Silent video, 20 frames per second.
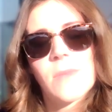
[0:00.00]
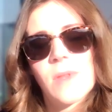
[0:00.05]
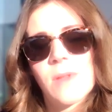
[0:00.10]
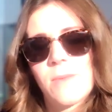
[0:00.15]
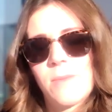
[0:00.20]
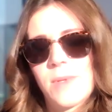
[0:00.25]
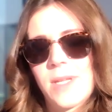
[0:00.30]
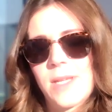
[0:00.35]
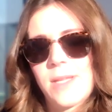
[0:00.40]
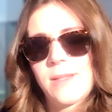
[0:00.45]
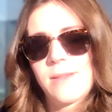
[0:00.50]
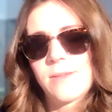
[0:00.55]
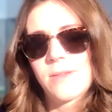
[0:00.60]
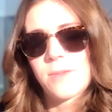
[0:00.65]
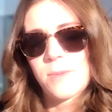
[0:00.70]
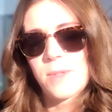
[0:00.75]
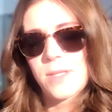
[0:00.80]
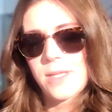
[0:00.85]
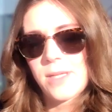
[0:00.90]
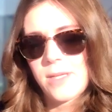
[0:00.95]
And there's
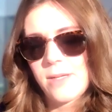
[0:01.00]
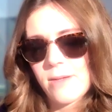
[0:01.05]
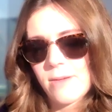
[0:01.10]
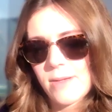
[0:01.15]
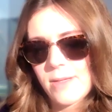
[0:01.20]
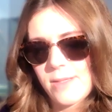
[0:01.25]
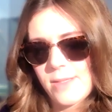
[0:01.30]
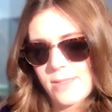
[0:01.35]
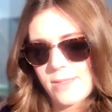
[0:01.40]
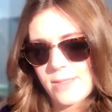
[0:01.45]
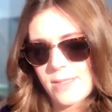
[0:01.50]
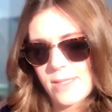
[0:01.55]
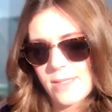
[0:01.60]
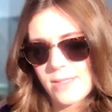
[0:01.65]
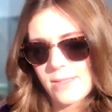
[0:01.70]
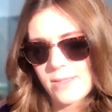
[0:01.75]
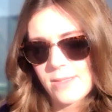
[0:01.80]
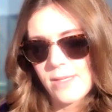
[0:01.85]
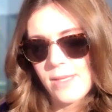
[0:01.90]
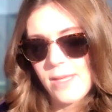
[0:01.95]
one here, and it
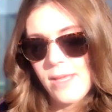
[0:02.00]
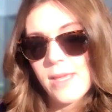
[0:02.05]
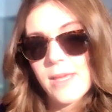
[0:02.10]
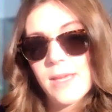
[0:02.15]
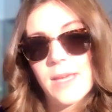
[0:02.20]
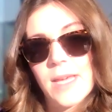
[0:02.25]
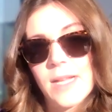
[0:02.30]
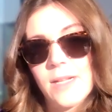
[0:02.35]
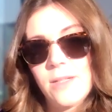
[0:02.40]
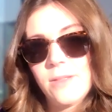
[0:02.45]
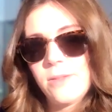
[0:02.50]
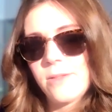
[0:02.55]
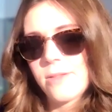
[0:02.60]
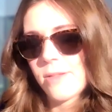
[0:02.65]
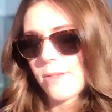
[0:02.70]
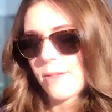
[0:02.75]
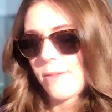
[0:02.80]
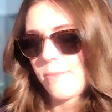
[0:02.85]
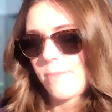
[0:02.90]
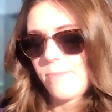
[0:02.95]
says,
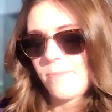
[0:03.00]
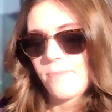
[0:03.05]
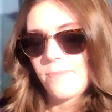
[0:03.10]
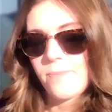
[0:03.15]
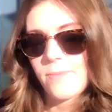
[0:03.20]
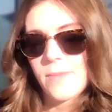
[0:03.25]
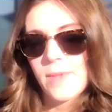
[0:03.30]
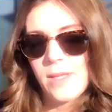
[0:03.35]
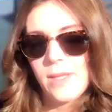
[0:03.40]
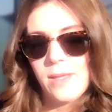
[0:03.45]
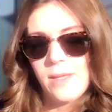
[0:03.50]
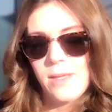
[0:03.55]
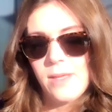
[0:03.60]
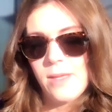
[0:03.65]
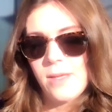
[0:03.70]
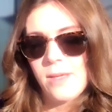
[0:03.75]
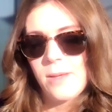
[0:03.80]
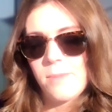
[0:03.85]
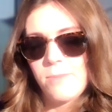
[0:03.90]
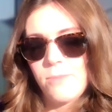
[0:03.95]
Elder,
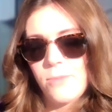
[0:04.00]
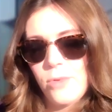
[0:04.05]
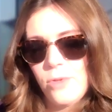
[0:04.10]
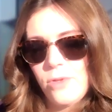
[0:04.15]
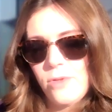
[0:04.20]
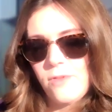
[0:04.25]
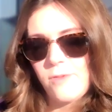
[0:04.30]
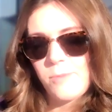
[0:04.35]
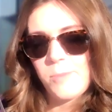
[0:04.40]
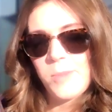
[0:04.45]
move